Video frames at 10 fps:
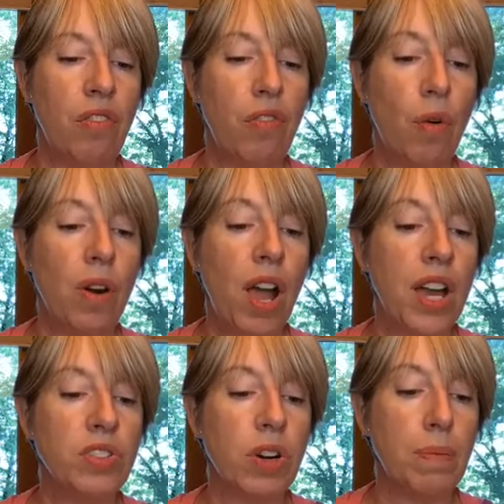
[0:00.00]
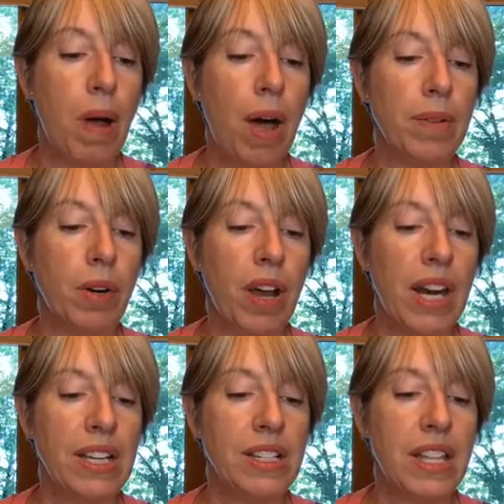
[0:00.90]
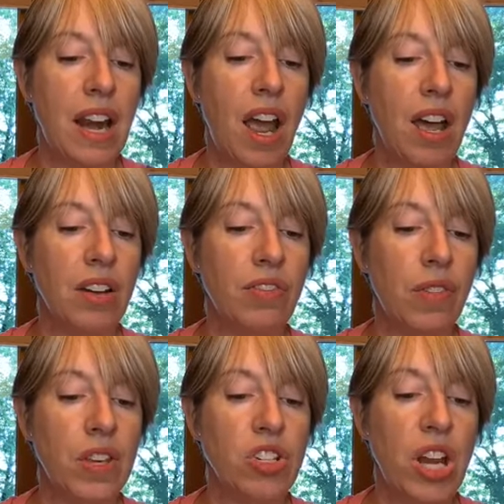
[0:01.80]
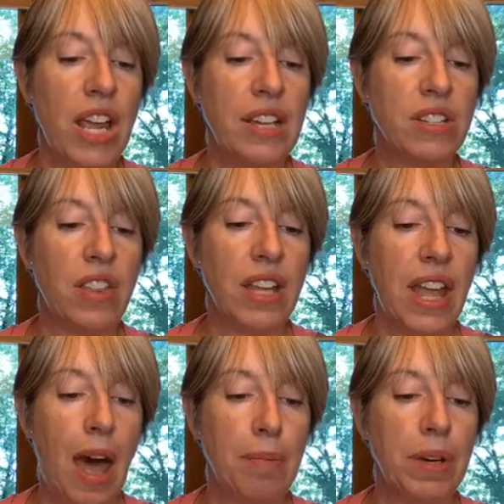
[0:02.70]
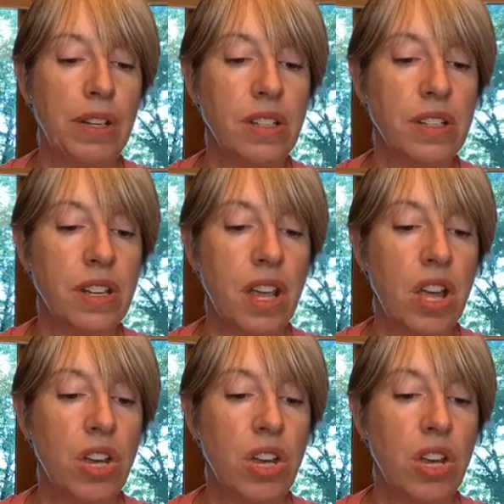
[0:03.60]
400 pomegranates that hung from the chains on the capitals,